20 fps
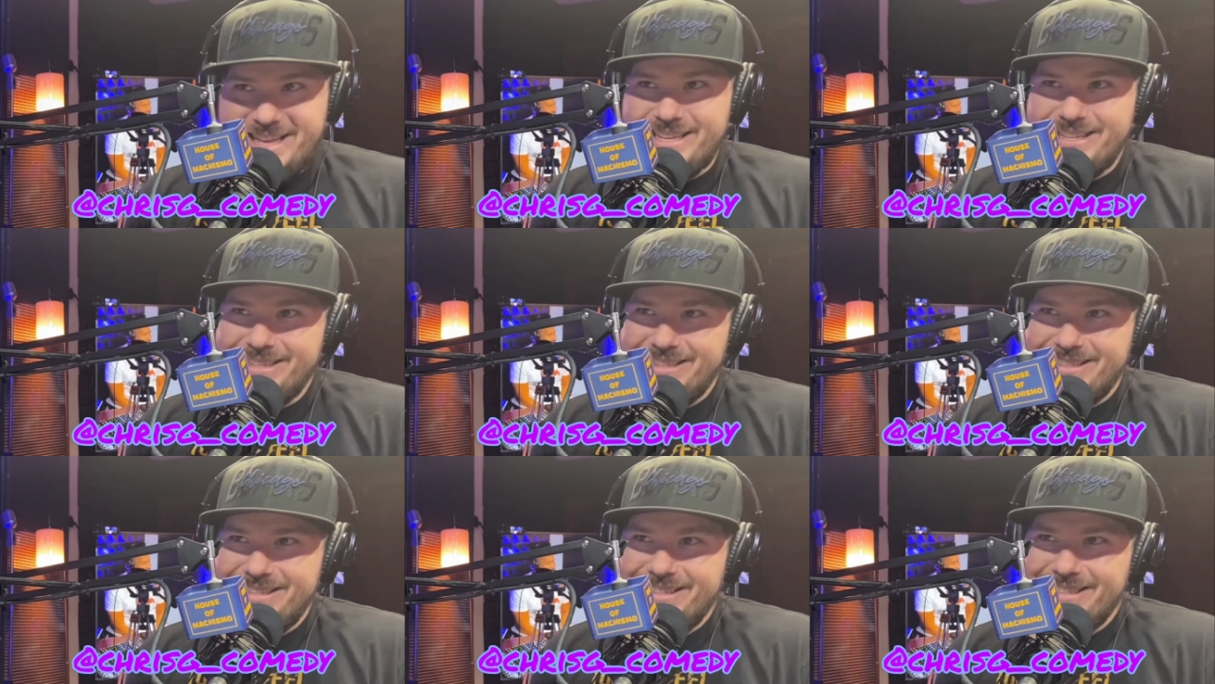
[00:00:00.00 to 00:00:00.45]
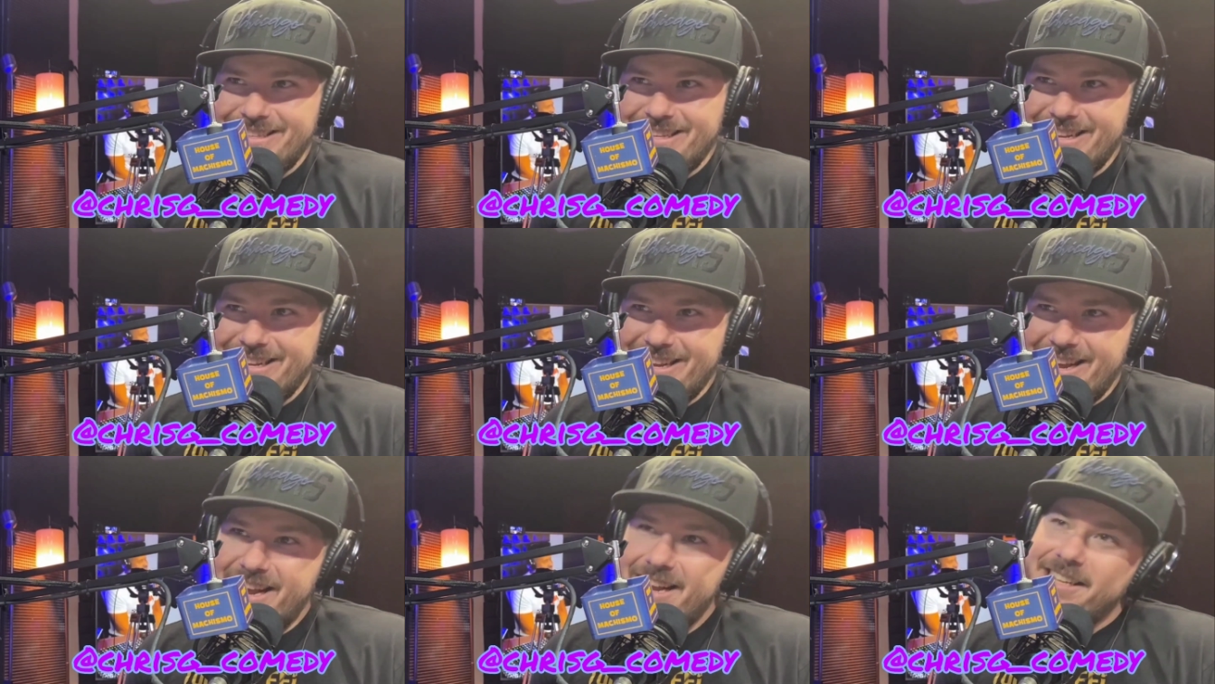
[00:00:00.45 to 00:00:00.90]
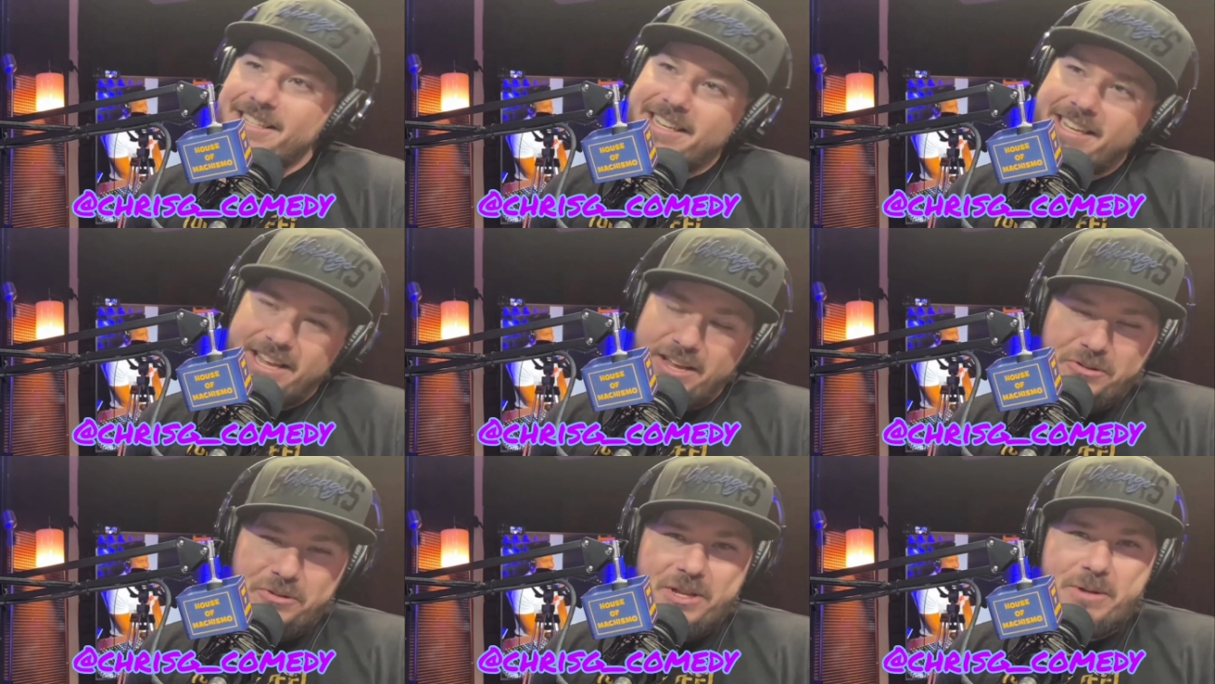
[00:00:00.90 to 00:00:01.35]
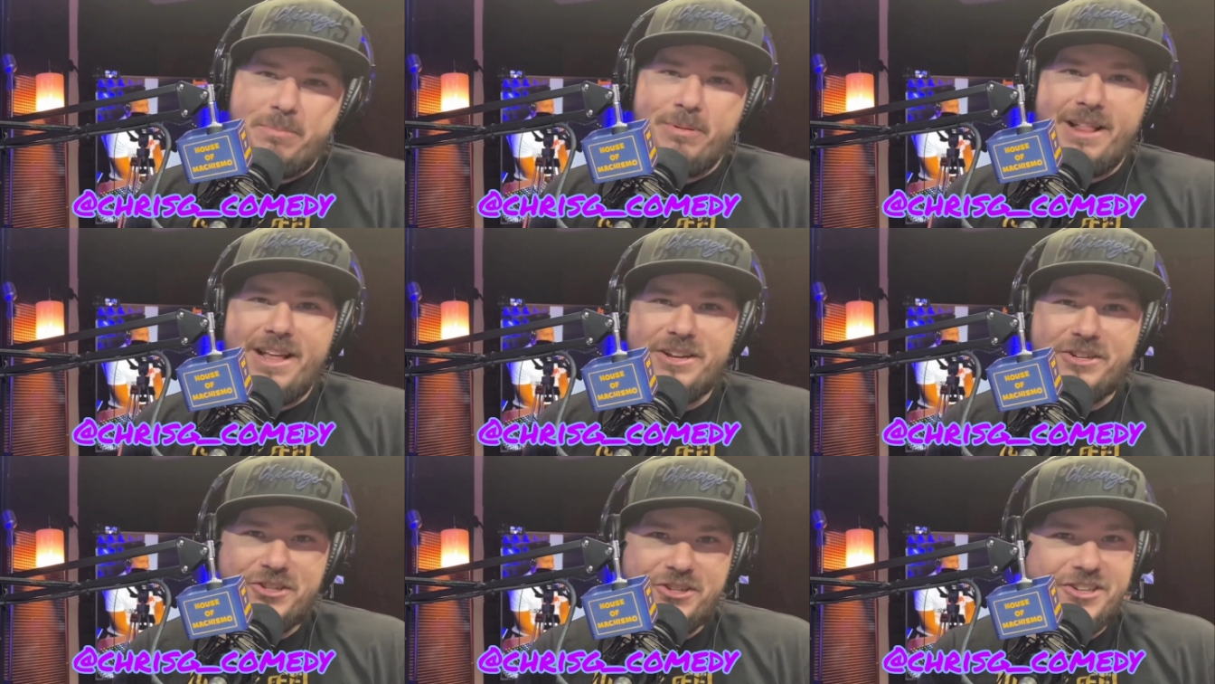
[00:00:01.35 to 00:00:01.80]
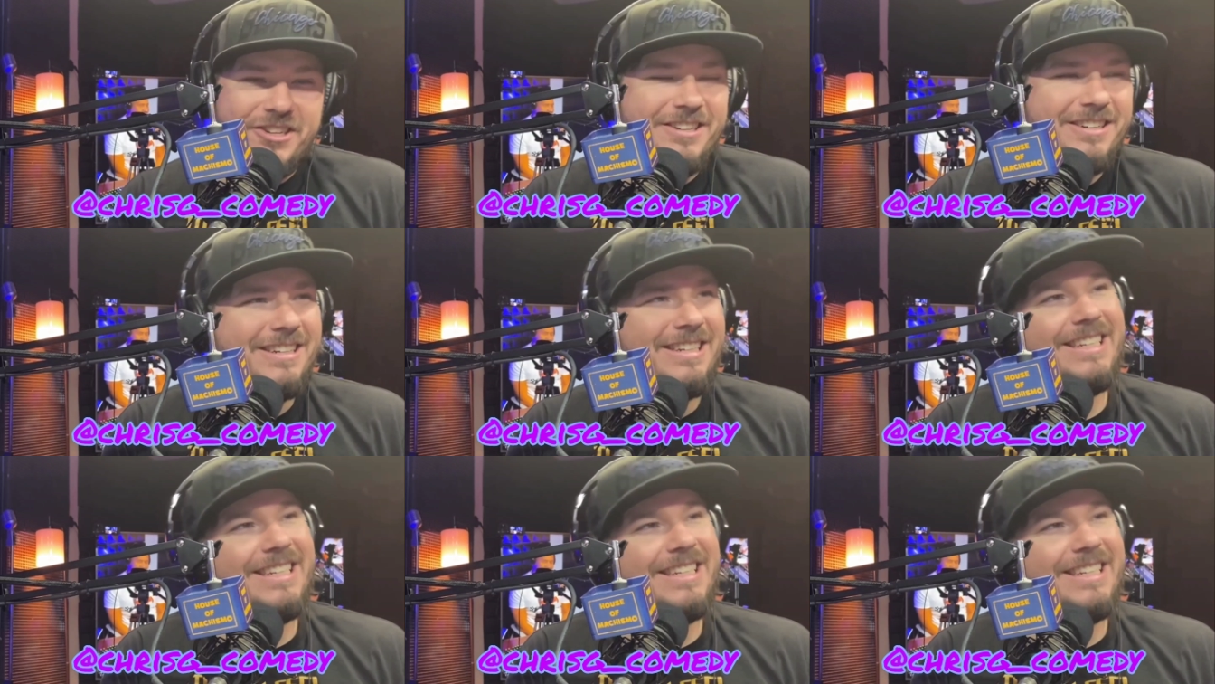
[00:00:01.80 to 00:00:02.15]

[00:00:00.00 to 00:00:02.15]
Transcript: and it's a guilty pleasure.